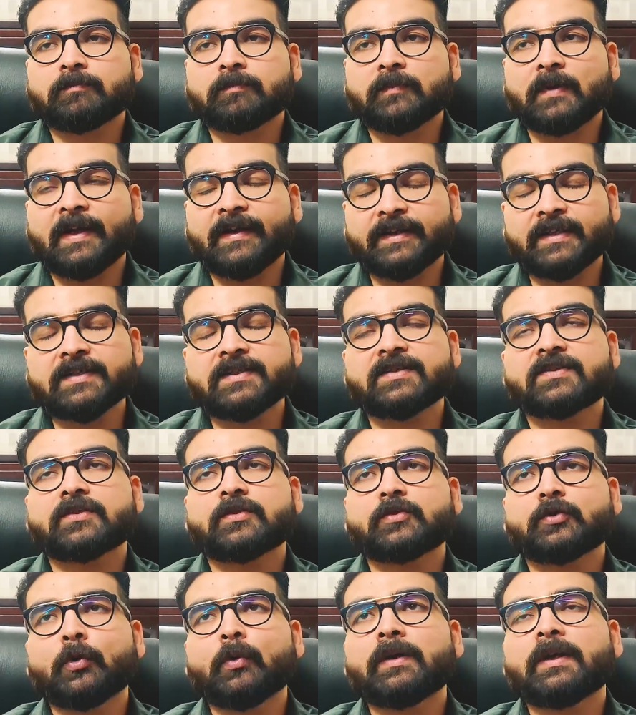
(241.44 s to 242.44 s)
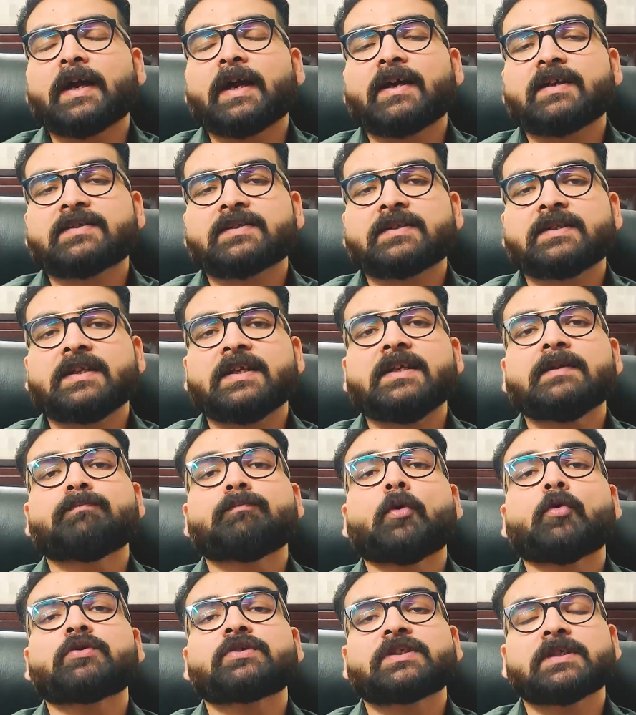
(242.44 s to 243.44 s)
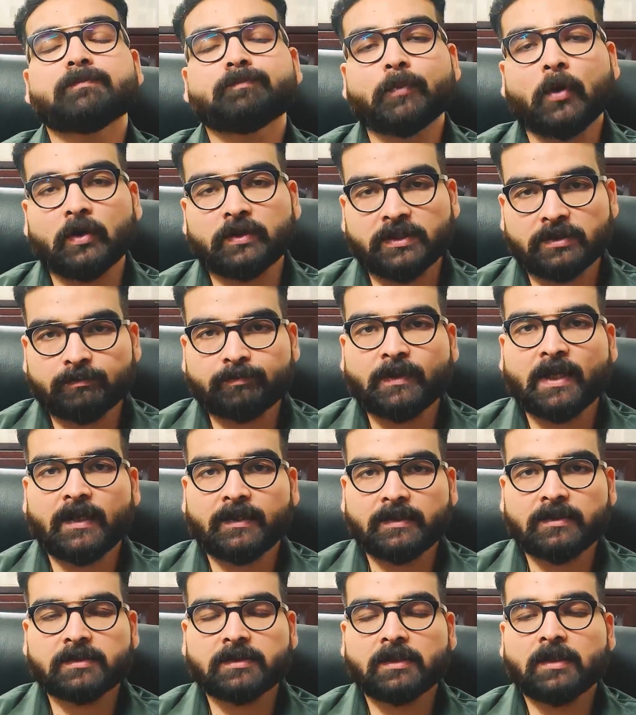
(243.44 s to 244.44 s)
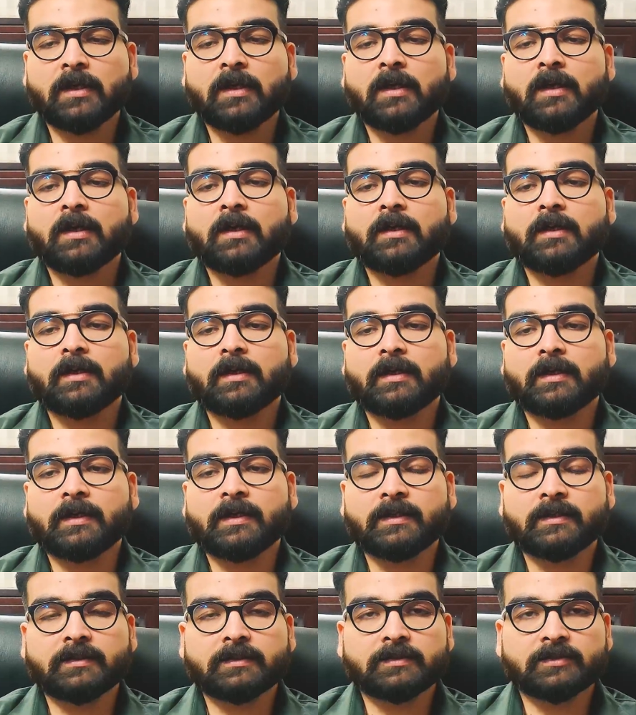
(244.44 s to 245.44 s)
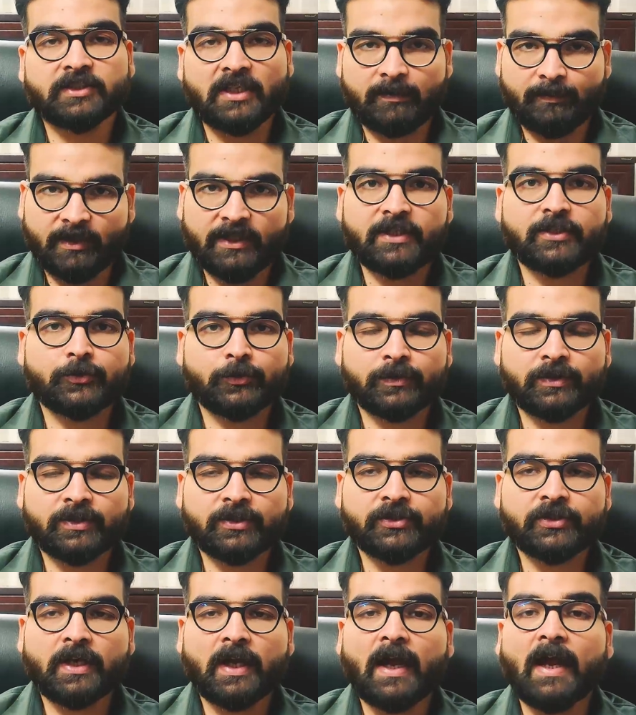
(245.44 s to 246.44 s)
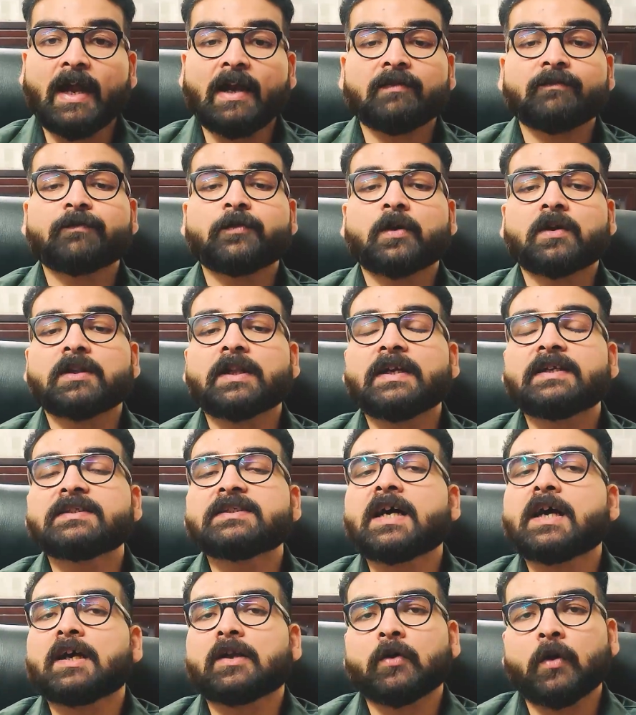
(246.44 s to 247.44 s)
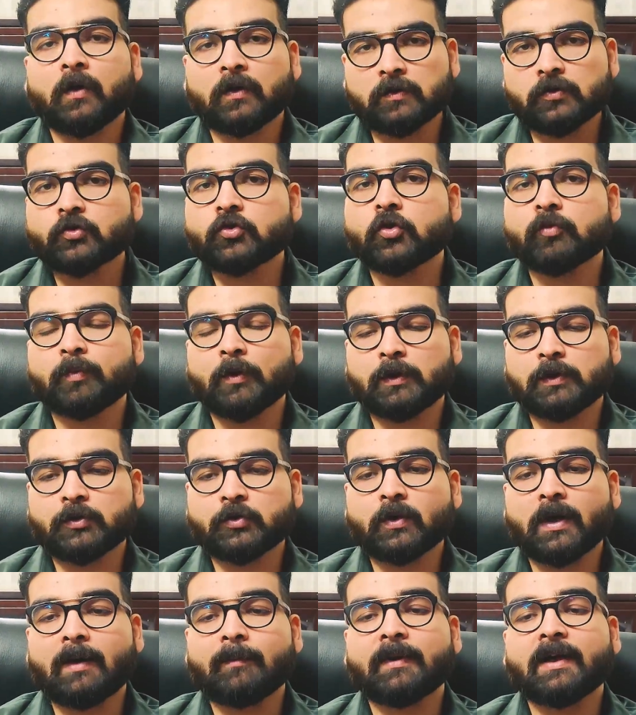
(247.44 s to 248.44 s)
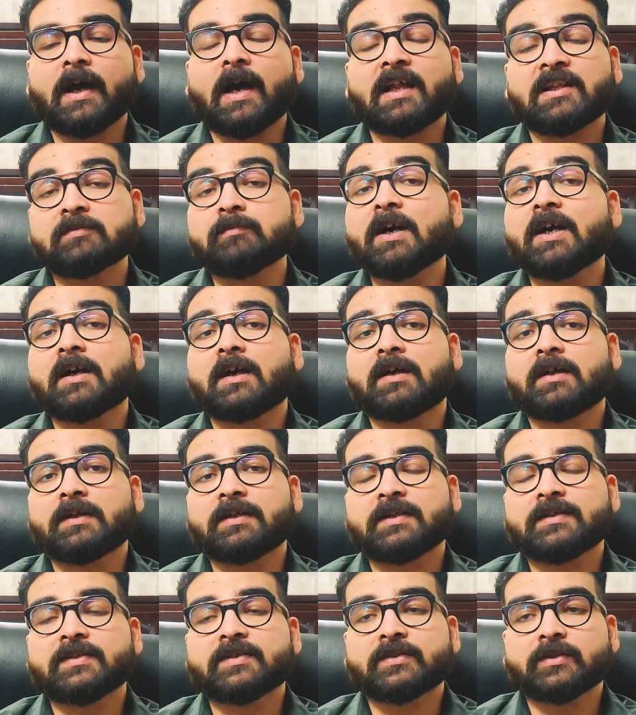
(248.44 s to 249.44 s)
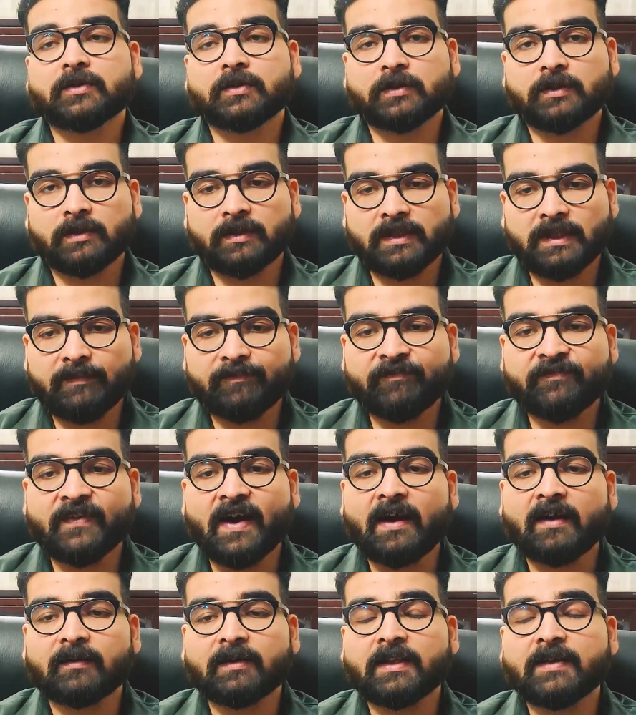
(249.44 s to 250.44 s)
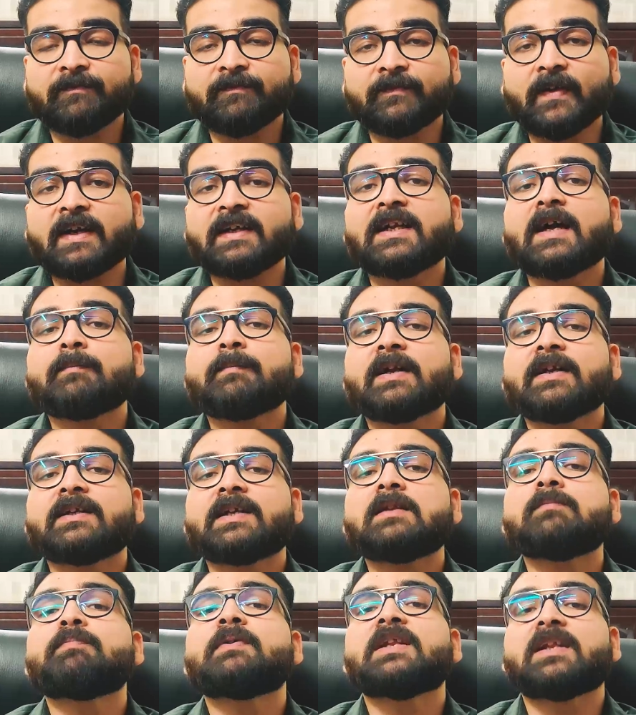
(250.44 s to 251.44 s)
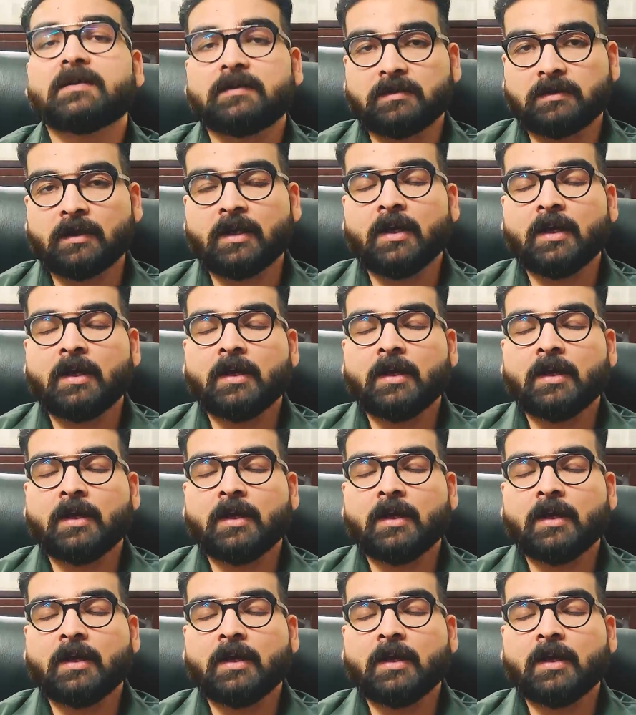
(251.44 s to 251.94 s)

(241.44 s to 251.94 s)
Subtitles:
it is known as the most important planet in Jaimini Jyotish, and for the entire horoscope also. Atmakarak is the fundamental pillar.